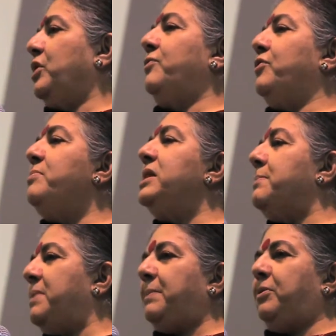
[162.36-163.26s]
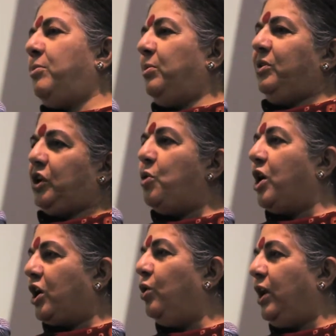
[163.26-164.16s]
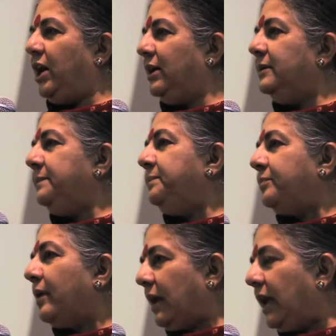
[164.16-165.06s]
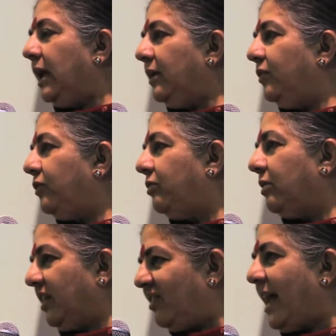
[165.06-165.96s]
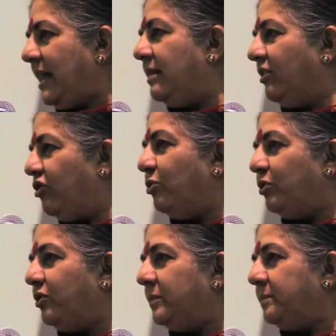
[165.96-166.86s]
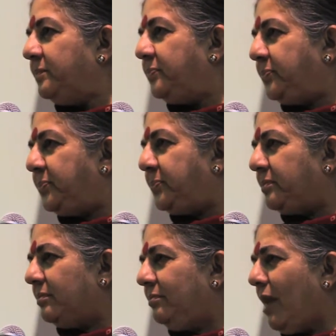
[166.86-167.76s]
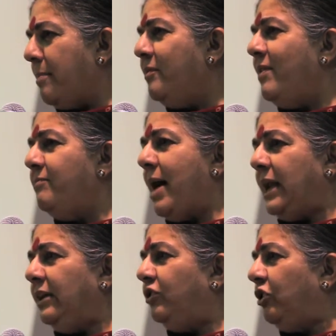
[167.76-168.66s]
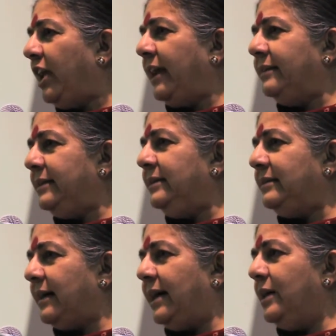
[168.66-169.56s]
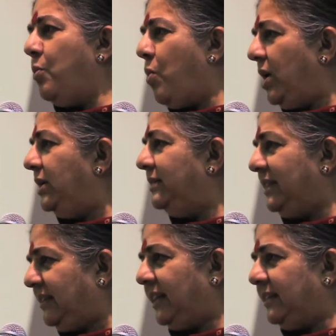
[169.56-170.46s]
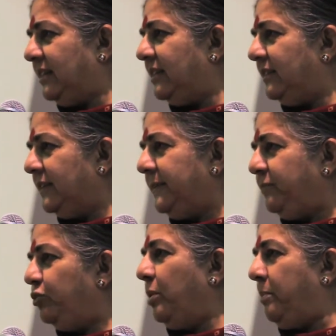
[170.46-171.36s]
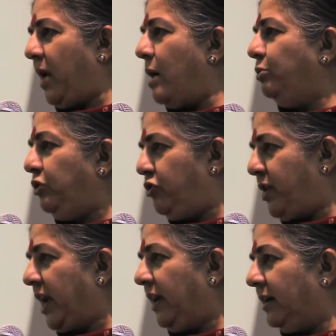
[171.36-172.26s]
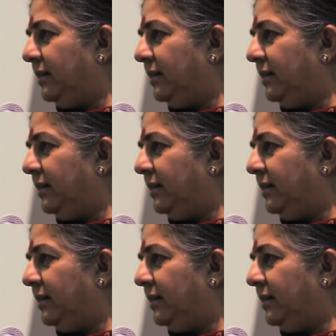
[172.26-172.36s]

For me, the big problem with Coca-Cola is its health issues. I mean, we've managed to get an entire world addicted to a brown drink